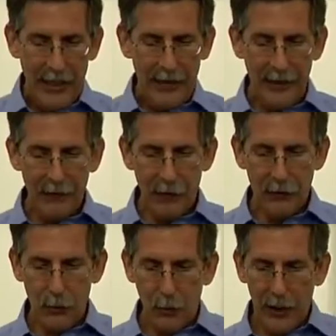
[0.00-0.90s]
And then
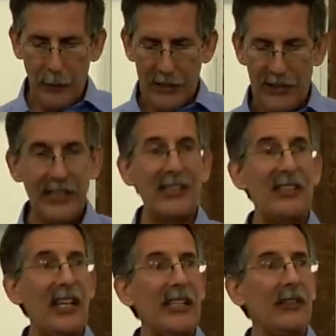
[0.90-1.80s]
verse 20, we see
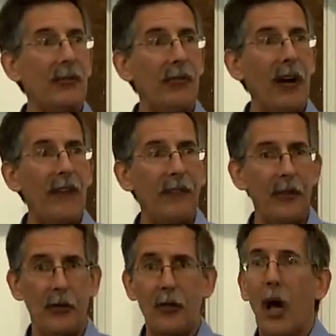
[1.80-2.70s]
cities of
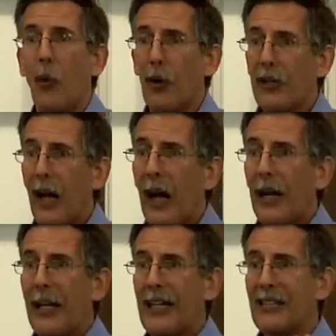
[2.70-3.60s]
refuge where
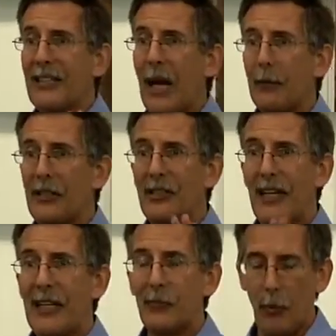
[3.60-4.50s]
God had established
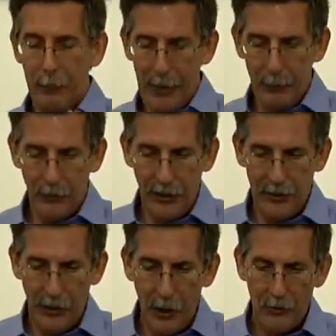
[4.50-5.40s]
cities where people
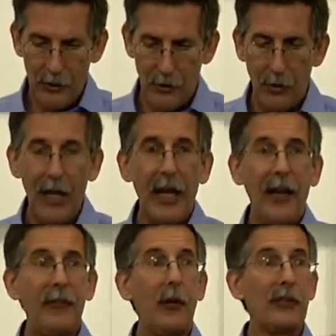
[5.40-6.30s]
could go to
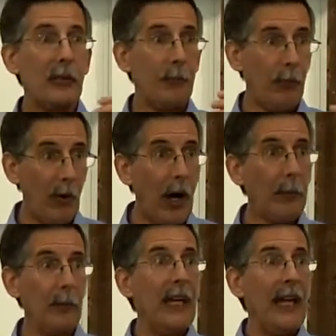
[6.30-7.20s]
if there was some
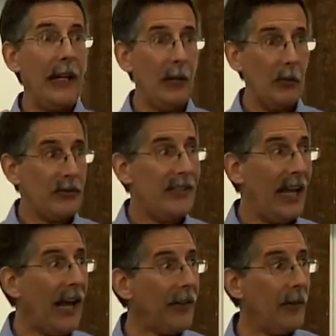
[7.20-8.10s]
problem and there was
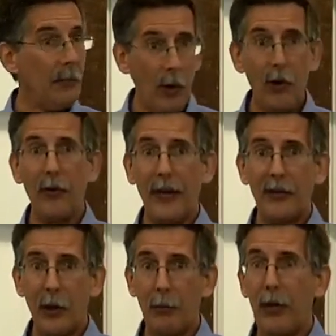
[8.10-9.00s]
death and murder
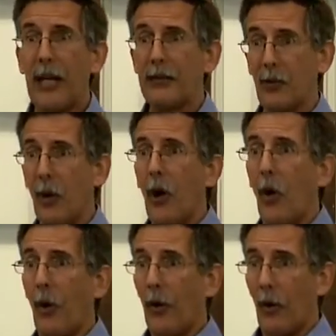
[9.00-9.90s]
that took place or,
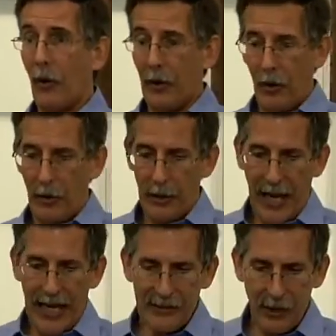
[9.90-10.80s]
or, or, or
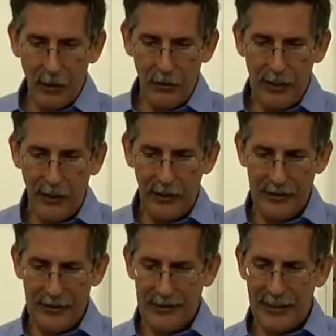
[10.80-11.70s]
accidental
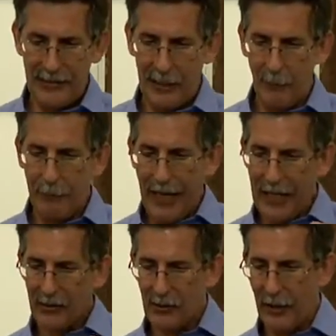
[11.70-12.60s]
killings. It says that a
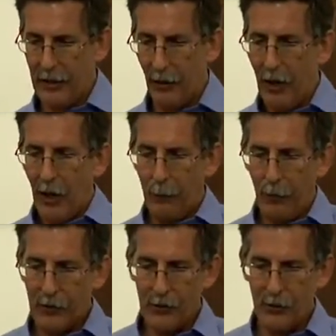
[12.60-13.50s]
manslayer, a
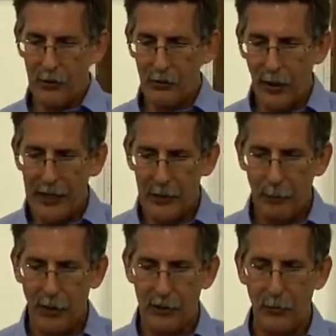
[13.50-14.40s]
person who strikes a
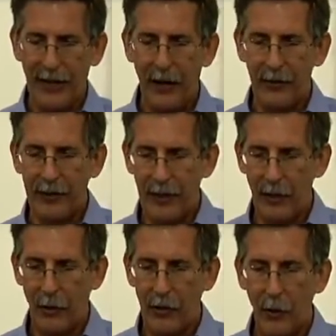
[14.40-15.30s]
person without
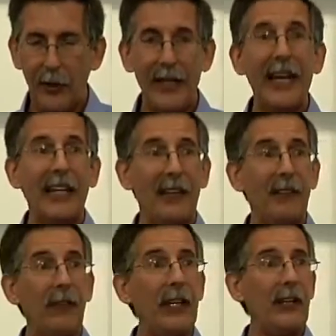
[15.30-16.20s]
intent or knowingly, can
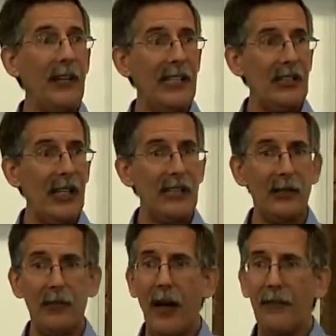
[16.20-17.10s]
flee to these cities
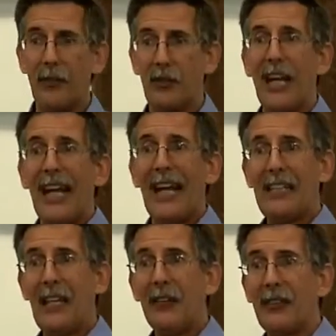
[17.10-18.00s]
of refuge. And
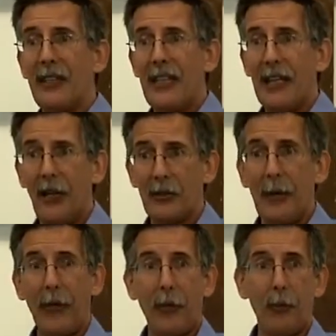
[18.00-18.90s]
he gives the details
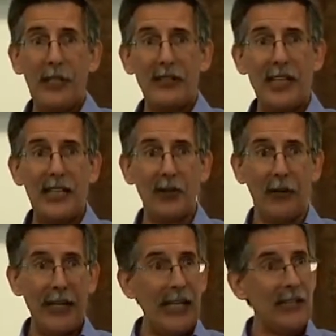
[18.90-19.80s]
about three cities
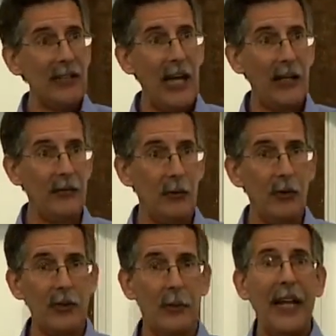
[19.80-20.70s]
on the east side of
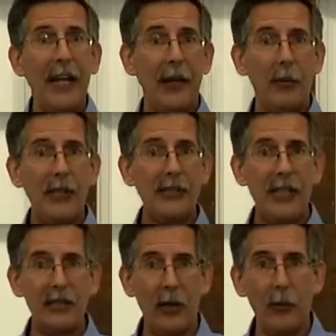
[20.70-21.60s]
Jerusalem and three
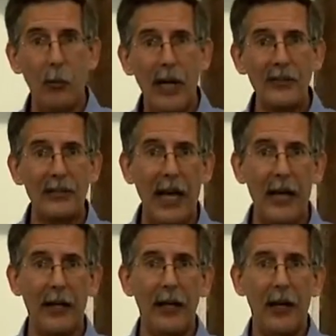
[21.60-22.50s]
cities on the west
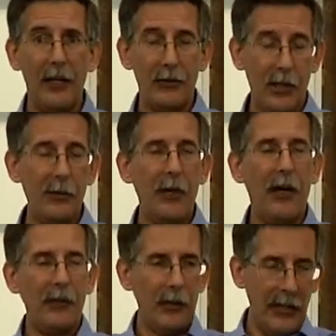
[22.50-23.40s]
side excuse me,
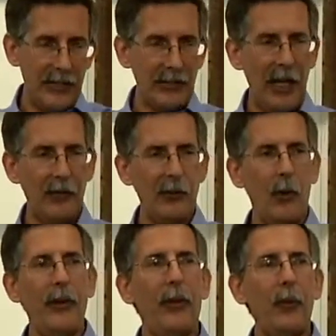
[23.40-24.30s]
of the east side of
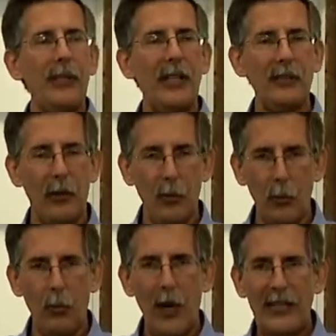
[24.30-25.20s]
Jordan, and three cities on the
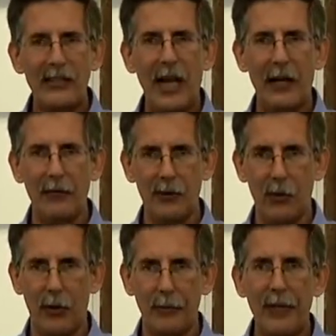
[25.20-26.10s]
west side of
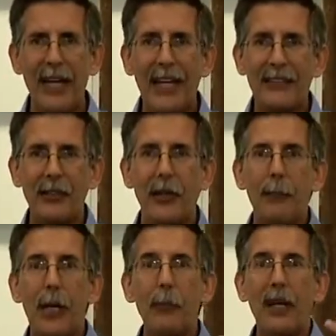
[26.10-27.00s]
Jordan, so
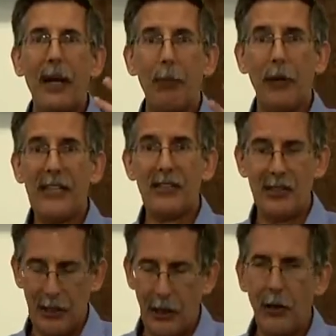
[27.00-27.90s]
that people could have
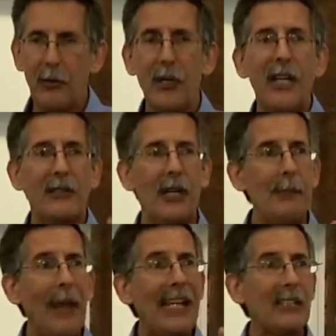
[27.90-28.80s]
places to go to. So
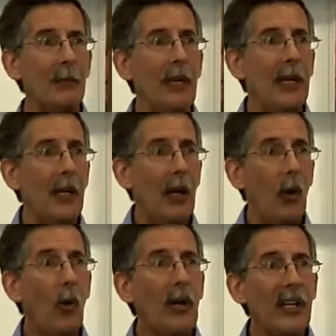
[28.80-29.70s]
he made some
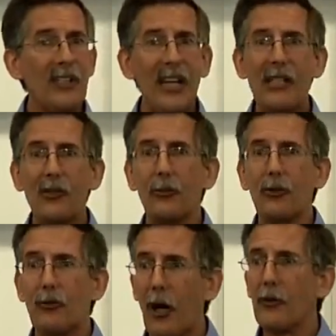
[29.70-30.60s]
organizational
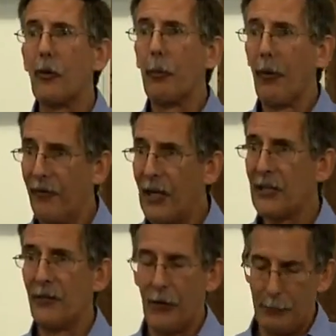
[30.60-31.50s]
structural
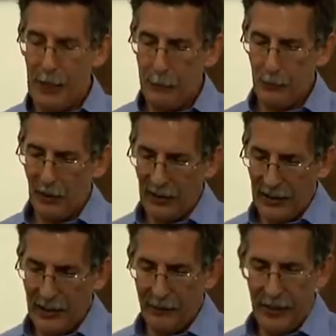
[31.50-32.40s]
provision for the people to
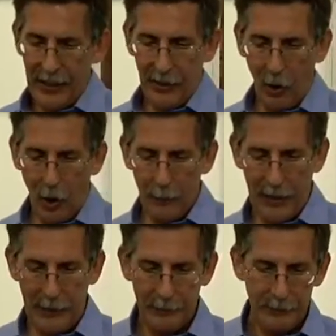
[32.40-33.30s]
live in
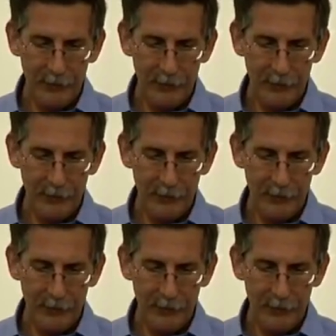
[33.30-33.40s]
harmony.